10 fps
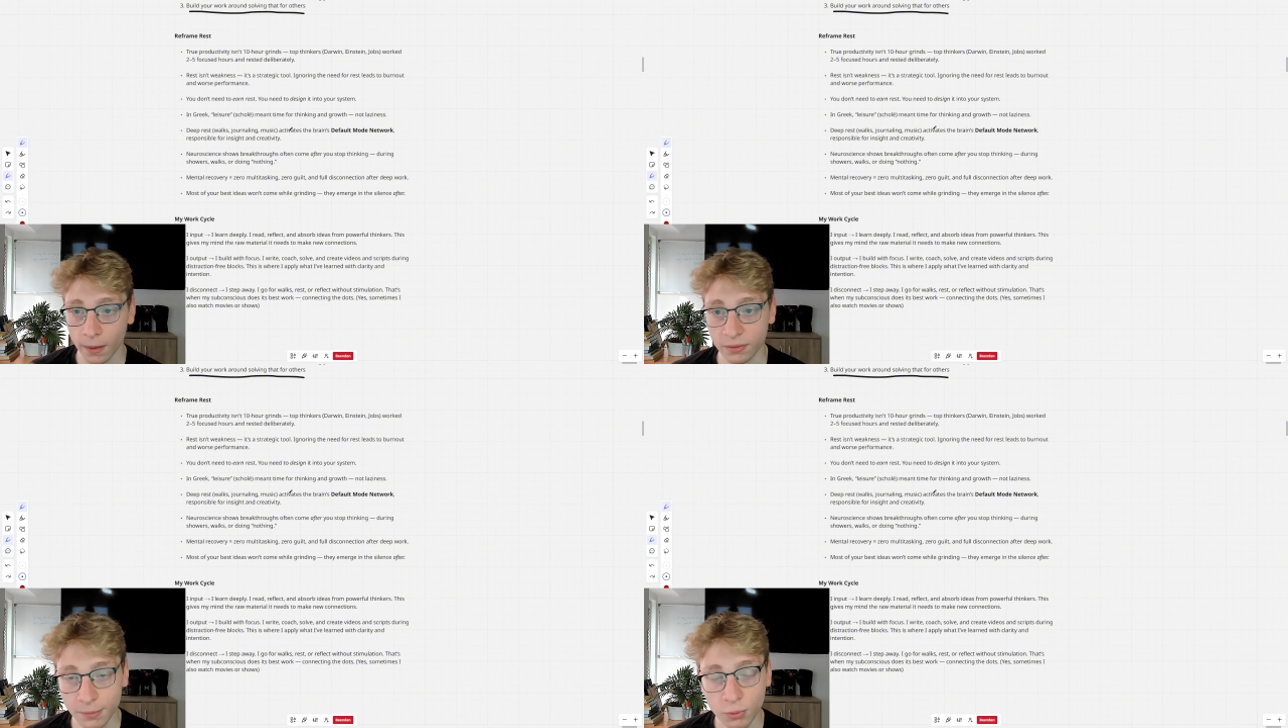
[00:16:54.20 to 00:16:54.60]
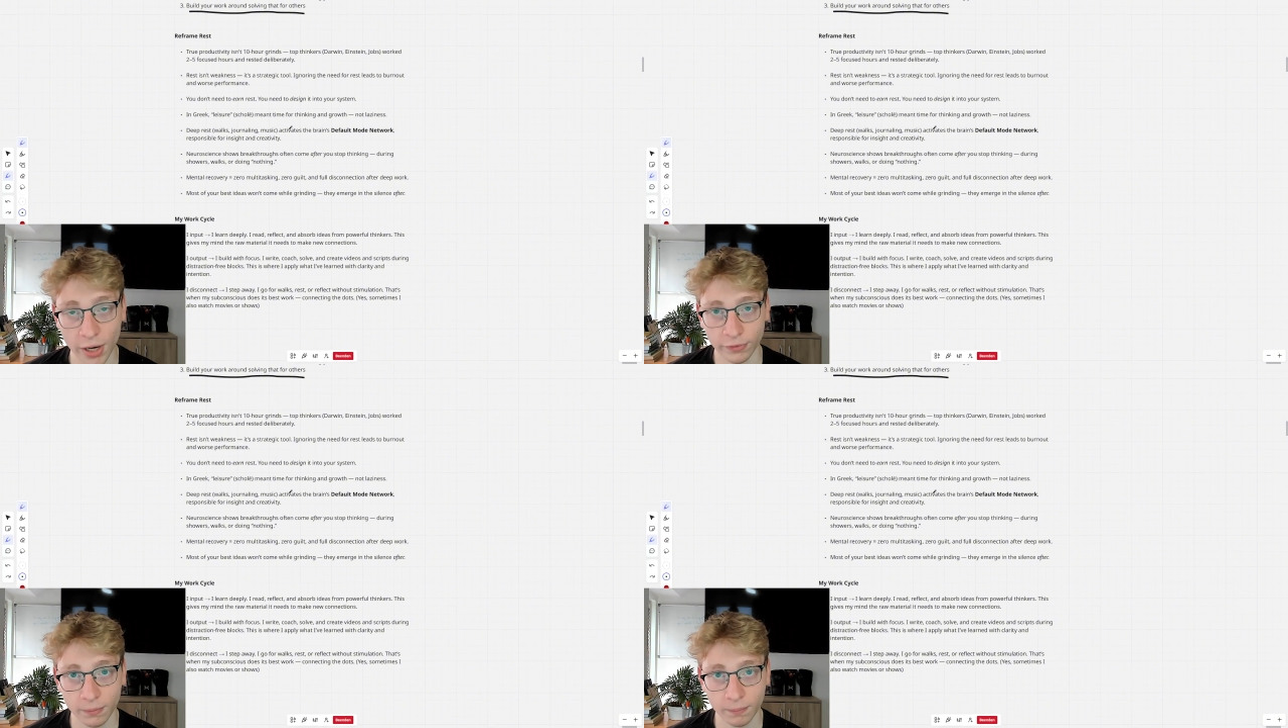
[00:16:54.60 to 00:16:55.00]
deep
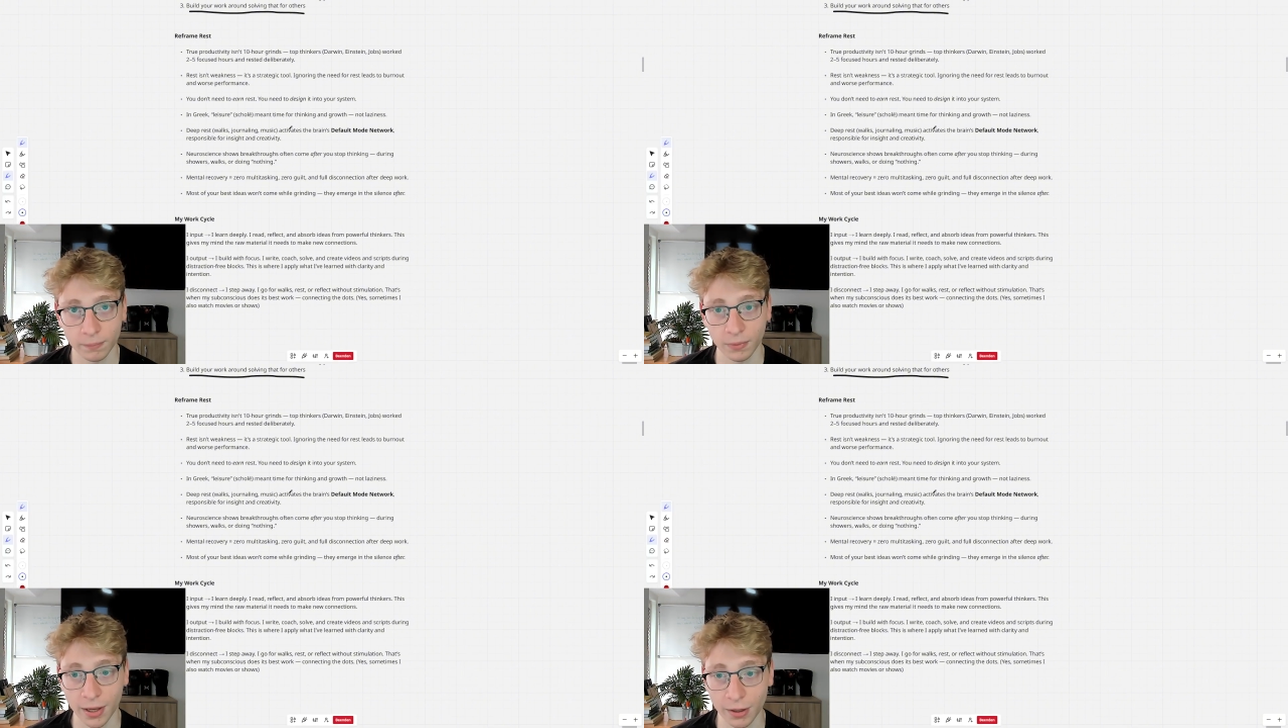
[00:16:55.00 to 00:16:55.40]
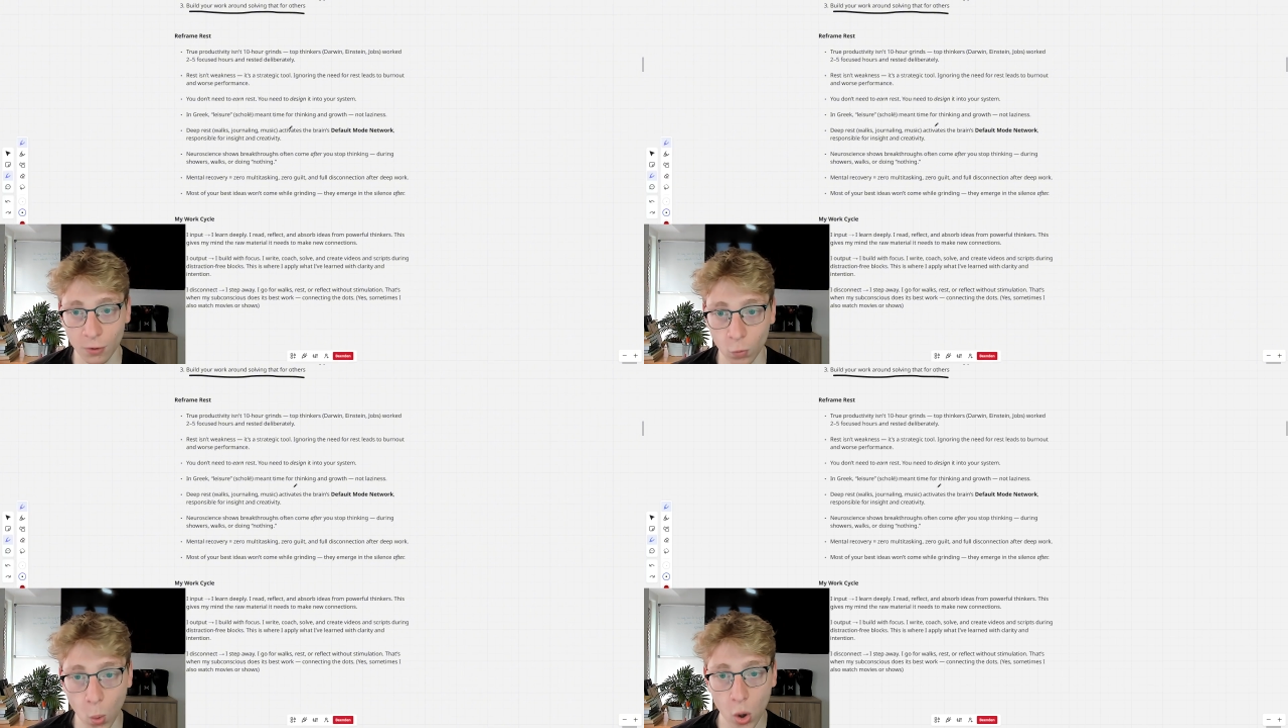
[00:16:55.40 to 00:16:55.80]
rest, like
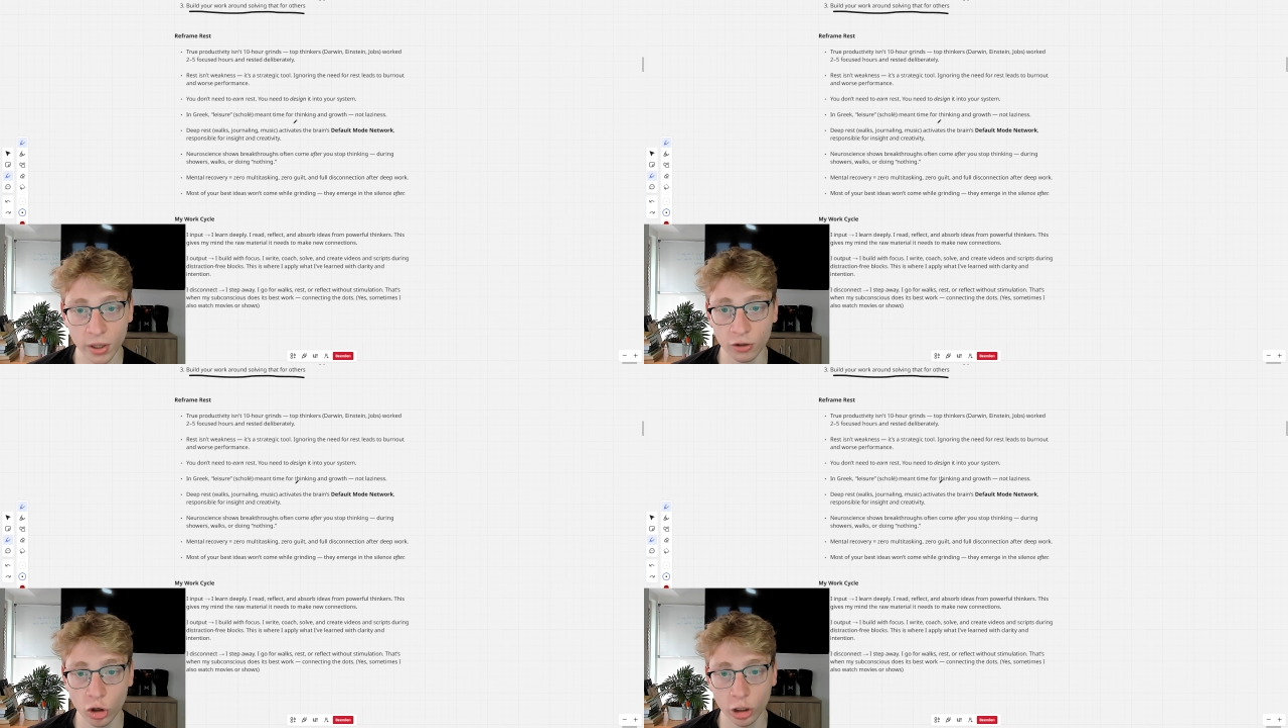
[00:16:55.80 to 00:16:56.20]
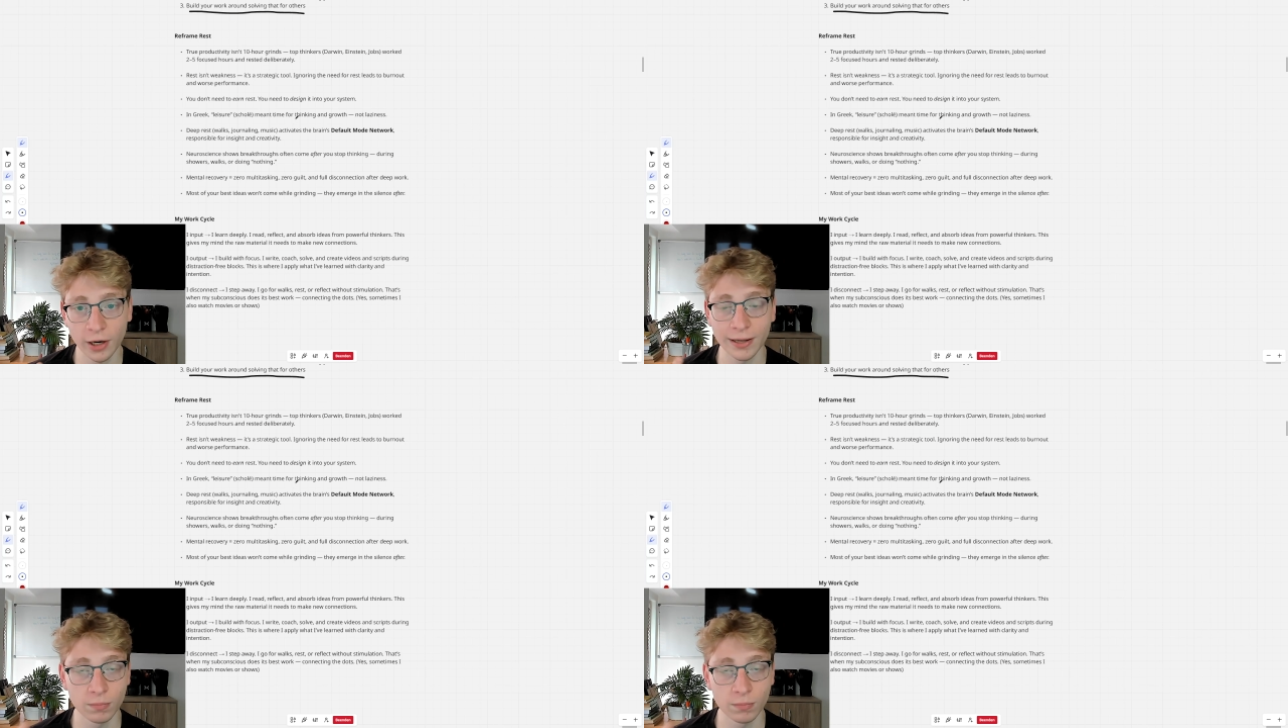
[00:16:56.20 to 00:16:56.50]
walking, journaling,